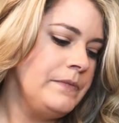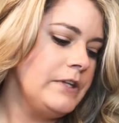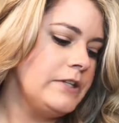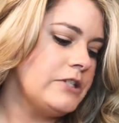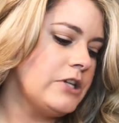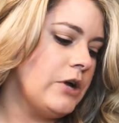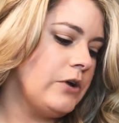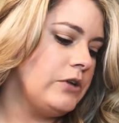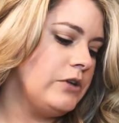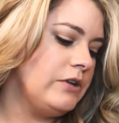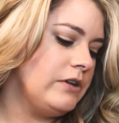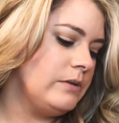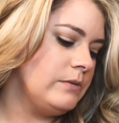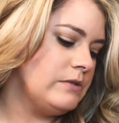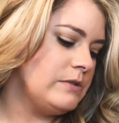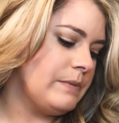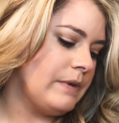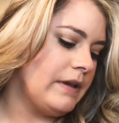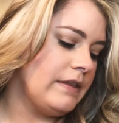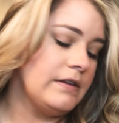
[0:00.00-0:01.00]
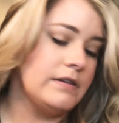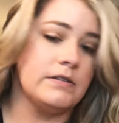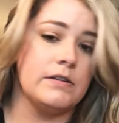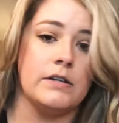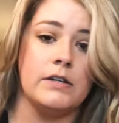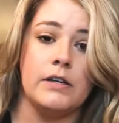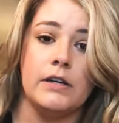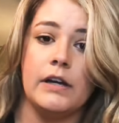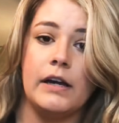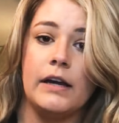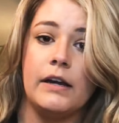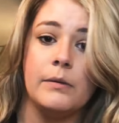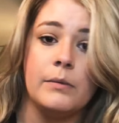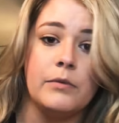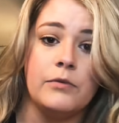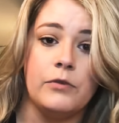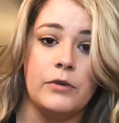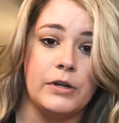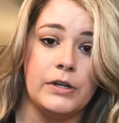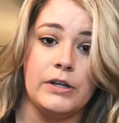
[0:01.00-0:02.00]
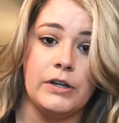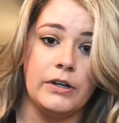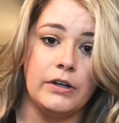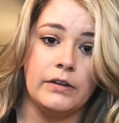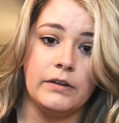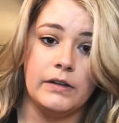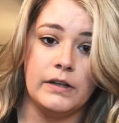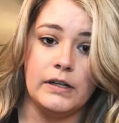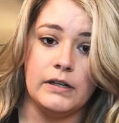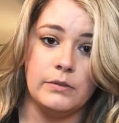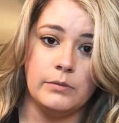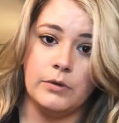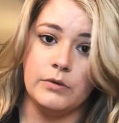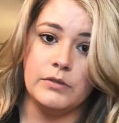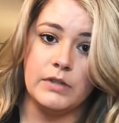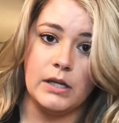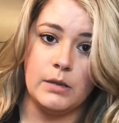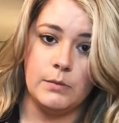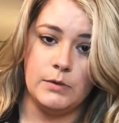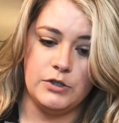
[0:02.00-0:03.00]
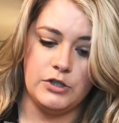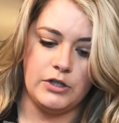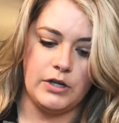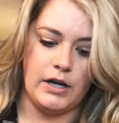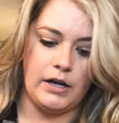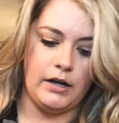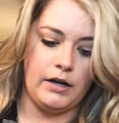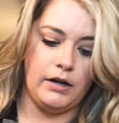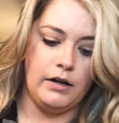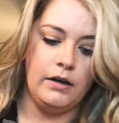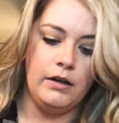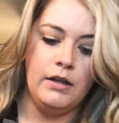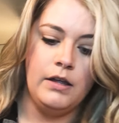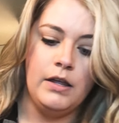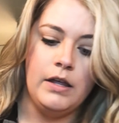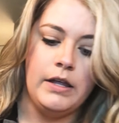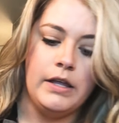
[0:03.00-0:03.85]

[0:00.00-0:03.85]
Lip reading: So you can spray this on your hair before you curl it and it won't damage your hair.